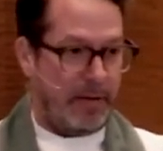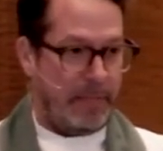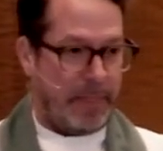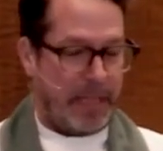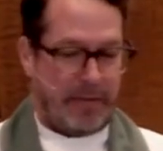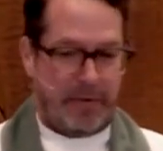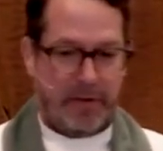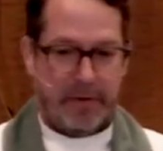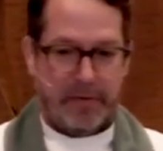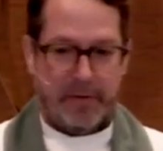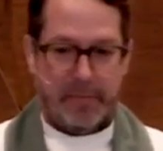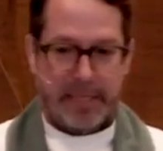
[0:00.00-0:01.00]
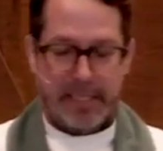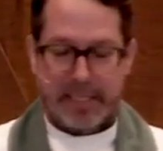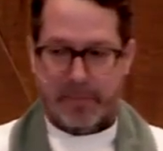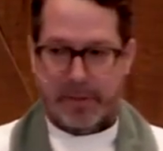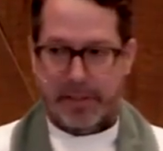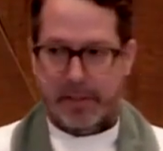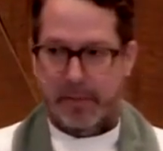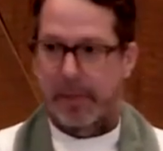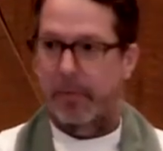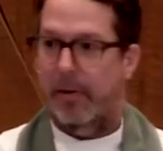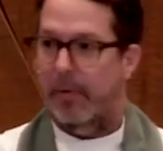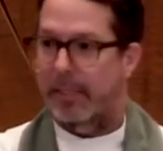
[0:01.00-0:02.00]
If you've ever been somewhere and you go, wait,
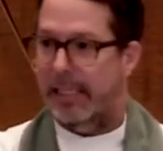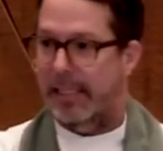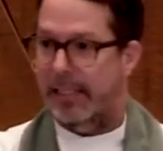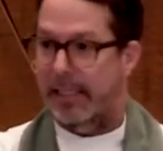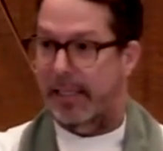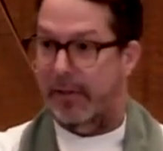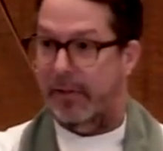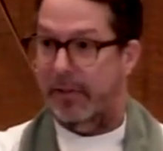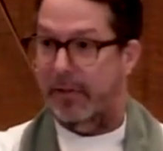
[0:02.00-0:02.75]
what was that sound?